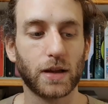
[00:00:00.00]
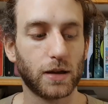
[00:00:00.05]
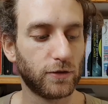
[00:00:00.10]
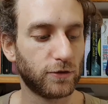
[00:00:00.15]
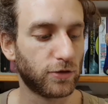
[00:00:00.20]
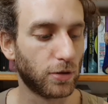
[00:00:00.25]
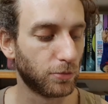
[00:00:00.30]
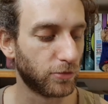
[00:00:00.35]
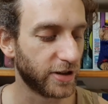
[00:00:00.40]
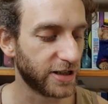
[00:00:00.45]

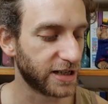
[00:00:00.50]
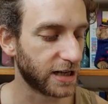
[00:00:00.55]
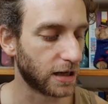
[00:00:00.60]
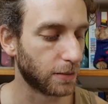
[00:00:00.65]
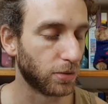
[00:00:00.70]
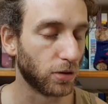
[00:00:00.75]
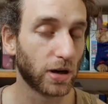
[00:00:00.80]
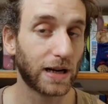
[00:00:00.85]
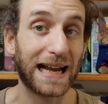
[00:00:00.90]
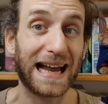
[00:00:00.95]
from reading a
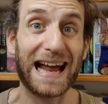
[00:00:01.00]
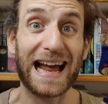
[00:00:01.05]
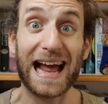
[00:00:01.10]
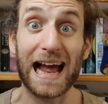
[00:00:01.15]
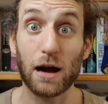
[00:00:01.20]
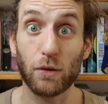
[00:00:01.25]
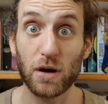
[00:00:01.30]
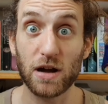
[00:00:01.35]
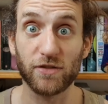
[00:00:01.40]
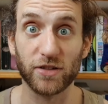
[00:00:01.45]
book.
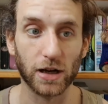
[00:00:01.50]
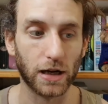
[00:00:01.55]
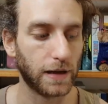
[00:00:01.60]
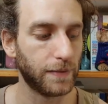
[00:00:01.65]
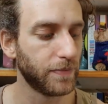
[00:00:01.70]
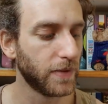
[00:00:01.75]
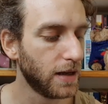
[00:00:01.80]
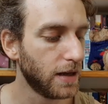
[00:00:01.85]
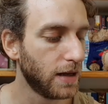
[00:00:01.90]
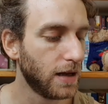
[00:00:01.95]
However,
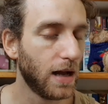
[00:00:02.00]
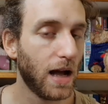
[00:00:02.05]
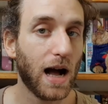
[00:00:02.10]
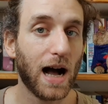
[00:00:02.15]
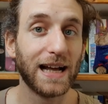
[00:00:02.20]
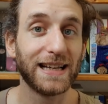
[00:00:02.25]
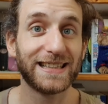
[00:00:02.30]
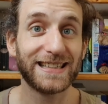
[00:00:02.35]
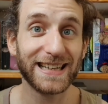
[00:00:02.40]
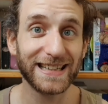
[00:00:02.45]

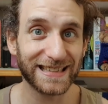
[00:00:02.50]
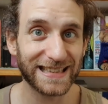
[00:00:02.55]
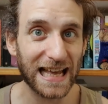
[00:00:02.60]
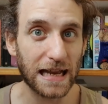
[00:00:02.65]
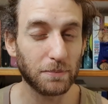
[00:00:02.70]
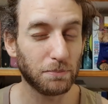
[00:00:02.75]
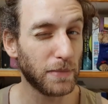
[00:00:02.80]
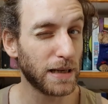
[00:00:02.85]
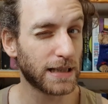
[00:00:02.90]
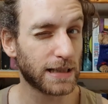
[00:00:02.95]
I did
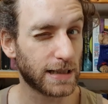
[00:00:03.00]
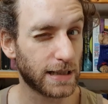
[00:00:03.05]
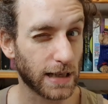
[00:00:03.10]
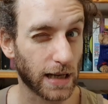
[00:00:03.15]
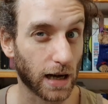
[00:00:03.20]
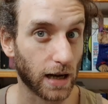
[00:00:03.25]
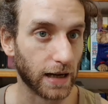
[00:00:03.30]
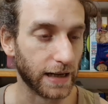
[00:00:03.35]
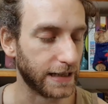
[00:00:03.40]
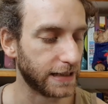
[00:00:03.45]
get
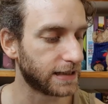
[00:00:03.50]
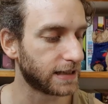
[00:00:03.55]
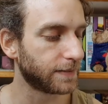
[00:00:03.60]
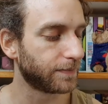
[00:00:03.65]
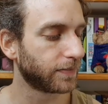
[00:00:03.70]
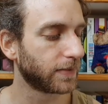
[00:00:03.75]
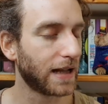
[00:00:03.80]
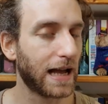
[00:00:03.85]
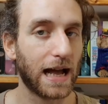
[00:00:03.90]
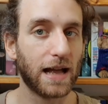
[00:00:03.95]
misty-eyed
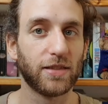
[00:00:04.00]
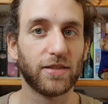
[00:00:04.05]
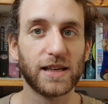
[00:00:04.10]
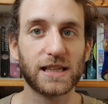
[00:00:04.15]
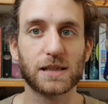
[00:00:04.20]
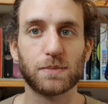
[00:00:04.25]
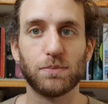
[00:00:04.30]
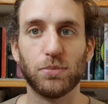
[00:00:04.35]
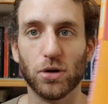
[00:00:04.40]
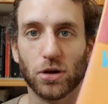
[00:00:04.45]
at
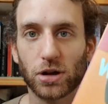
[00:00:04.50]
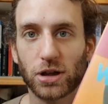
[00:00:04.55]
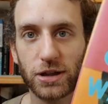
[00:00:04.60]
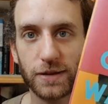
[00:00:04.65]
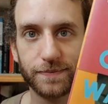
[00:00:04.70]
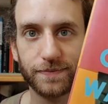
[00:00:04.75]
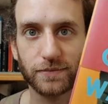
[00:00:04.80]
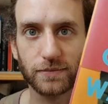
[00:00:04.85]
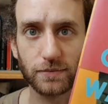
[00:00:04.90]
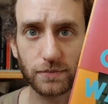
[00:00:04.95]
this book,
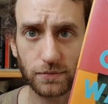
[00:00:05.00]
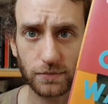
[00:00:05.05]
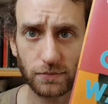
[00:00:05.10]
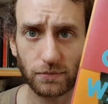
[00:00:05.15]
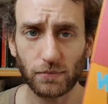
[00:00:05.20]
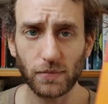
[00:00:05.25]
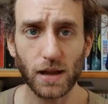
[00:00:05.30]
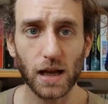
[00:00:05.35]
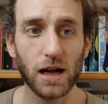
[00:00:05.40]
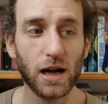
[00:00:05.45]

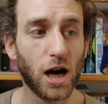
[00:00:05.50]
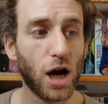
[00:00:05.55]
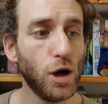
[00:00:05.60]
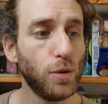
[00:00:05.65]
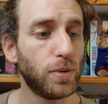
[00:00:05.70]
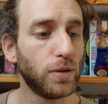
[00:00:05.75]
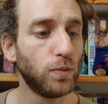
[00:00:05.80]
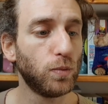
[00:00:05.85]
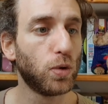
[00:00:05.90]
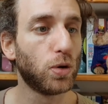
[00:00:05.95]

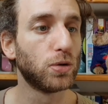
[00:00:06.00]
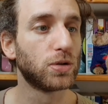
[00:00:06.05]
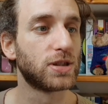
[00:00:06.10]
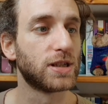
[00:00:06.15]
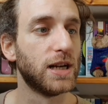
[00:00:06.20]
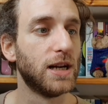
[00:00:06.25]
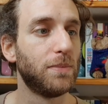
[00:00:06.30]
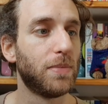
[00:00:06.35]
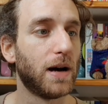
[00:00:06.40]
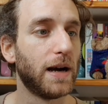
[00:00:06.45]
Open
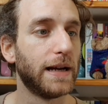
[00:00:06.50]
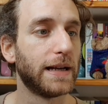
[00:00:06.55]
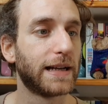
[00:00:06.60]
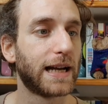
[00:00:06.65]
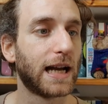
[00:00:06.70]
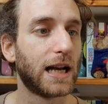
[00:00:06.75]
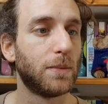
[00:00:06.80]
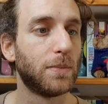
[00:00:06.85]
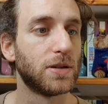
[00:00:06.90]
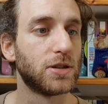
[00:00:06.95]
Water by
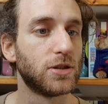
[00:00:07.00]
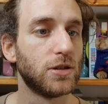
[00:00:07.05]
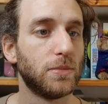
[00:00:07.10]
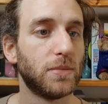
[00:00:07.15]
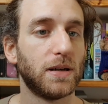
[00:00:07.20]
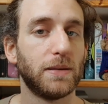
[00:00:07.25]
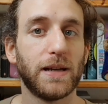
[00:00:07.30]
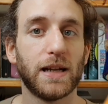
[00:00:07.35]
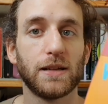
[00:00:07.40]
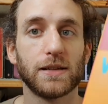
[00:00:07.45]

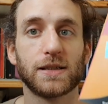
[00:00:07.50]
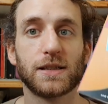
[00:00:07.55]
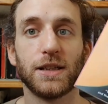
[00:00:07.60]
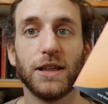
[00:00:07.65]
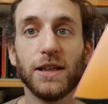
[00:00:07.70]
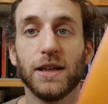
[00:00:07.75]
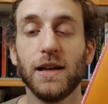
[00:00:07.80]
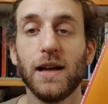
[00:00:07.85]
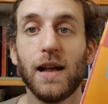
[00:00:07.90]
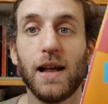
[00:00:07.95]
Kalabazuma
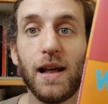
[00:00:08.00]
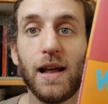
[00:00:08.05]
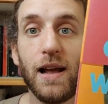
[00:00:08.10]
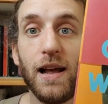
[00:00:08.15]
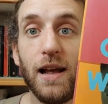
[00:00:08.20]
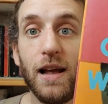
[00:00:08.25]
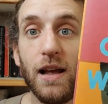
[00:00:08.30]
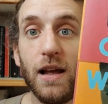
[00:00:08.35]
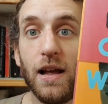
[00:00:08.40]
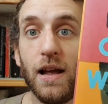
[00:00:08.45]
Nelson.
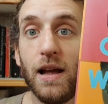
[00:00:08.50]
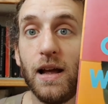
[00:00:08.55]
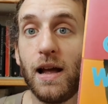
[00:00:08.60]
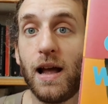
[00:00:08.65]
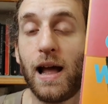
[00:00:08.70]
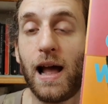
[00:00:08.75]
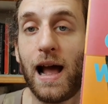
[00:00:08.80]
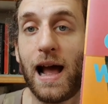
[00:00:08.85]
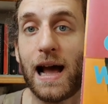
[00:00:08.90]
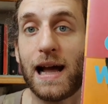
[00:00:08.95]

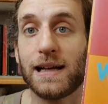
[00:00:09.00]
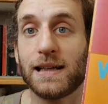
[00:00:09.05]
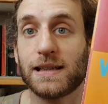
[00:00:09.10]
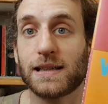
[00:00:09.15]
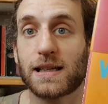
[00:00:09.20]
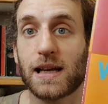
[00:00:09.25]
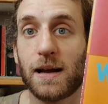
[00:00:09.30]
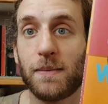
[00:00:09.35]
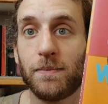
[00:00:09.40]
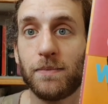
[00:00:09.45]
And
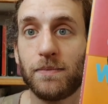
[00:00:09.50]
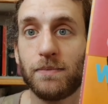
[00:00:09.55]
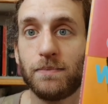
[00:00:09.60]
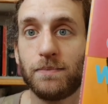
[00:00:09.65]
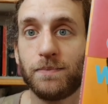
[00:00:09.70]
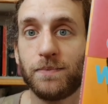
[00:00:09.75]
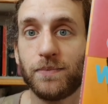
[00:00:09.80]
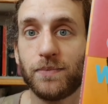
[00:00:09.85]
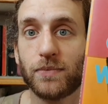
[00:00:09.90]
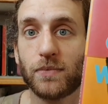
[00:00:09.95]

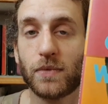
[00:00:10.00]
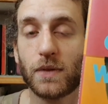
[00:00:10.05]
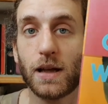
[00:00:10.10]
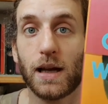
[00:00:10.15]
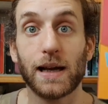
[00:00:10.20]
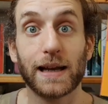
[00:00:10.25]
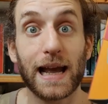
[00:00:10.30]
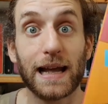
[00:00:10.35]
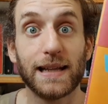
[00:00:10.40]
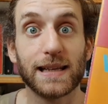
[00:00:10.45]

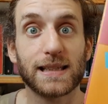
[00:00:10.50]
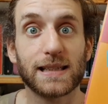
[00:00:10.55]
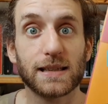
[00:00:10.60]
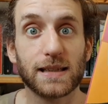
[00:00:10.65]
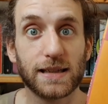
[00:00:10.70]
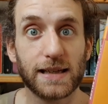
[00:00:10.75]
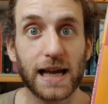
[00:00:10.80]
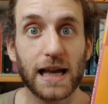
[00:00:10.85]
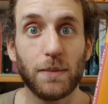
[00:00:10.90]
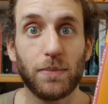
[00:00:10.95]
again, this is
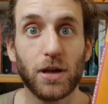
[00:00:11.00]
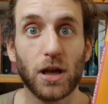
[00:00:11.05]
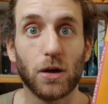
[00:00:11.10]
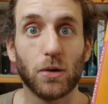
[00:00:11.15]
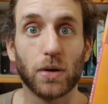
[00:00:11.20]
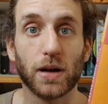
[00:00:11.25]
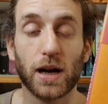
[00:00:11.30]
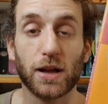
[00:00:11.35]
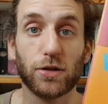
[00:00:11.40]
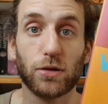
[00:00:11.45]
a
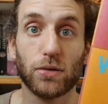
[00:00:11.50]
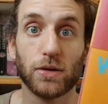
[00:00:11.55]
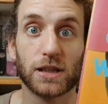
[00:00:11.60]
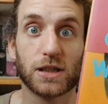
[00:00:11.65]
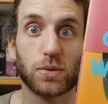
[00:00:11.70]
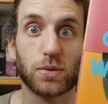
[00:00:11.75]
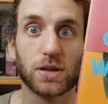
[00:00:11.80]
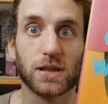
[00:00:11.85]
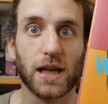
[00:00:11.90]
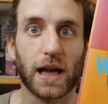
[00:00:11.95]
debut, and I thought
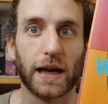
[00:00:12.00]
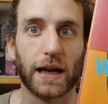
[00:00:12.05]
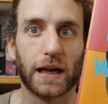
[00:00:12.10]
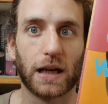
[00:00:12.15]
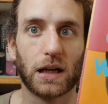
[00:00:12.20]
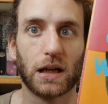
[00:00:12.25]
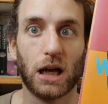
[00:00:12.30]
this was like,